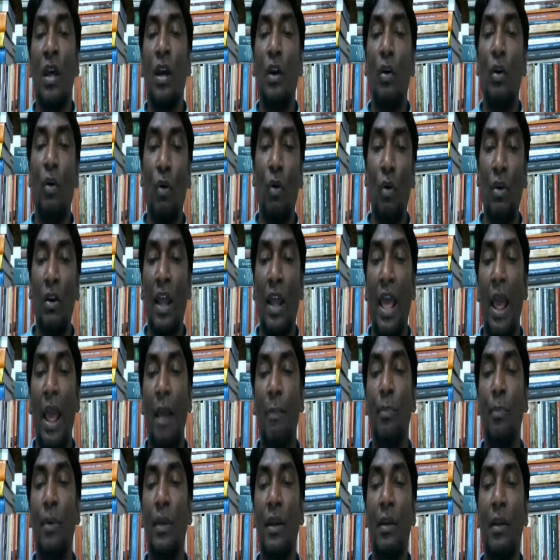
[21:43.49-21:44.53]
on
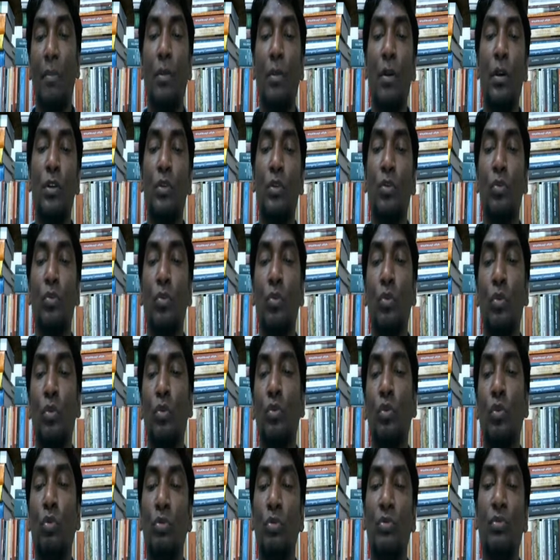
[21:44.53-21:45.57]
applicable to
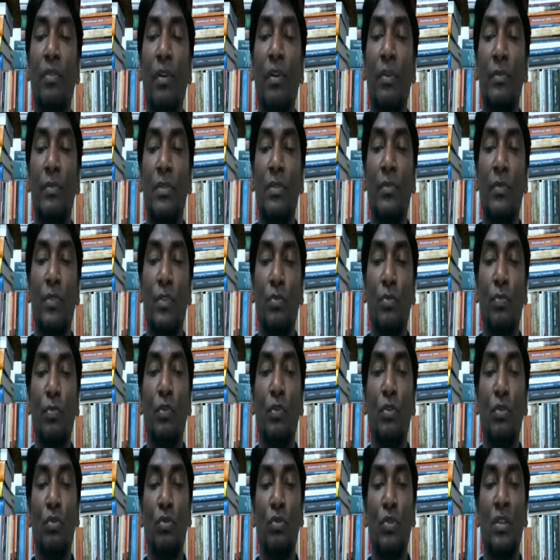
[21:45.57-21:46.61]
those firms which
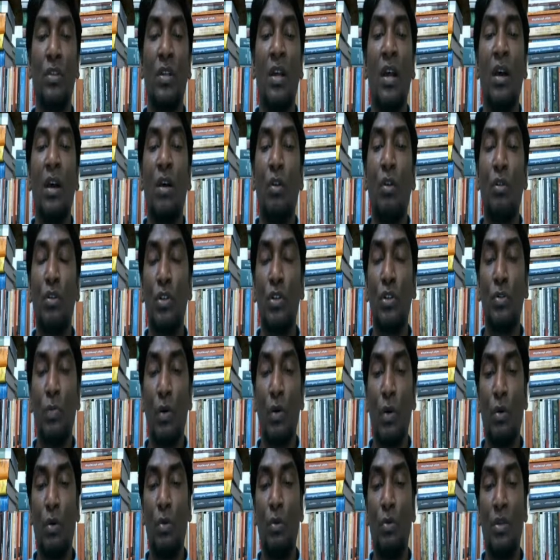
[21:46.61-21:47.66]
produce consumer
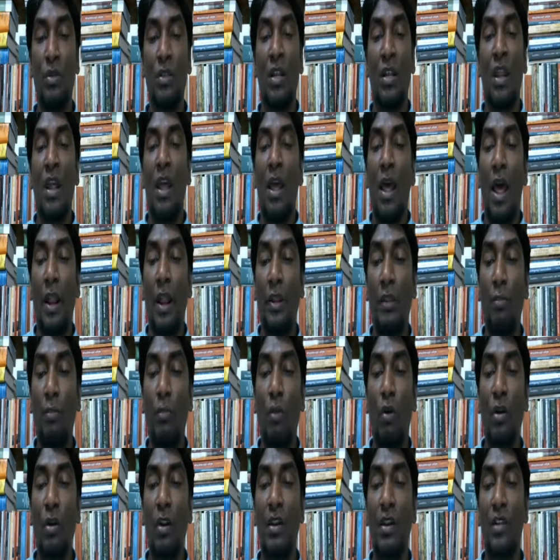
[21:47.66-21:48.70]
good and the
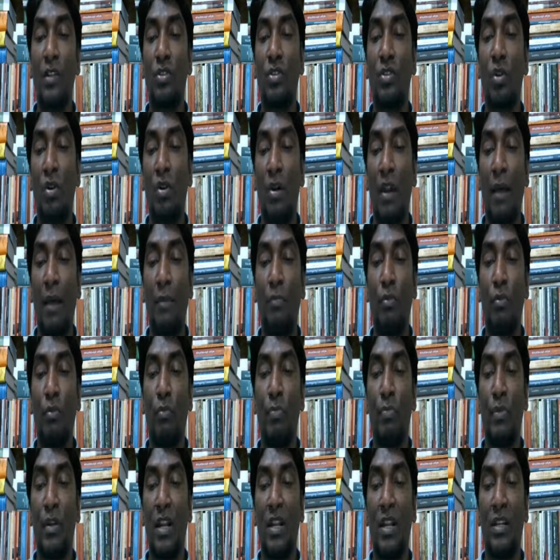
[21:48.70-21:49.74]
model is not
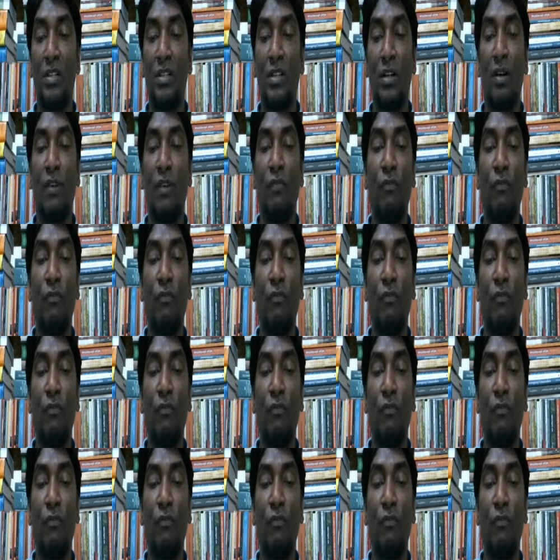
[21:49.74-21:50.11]
appropriate uh,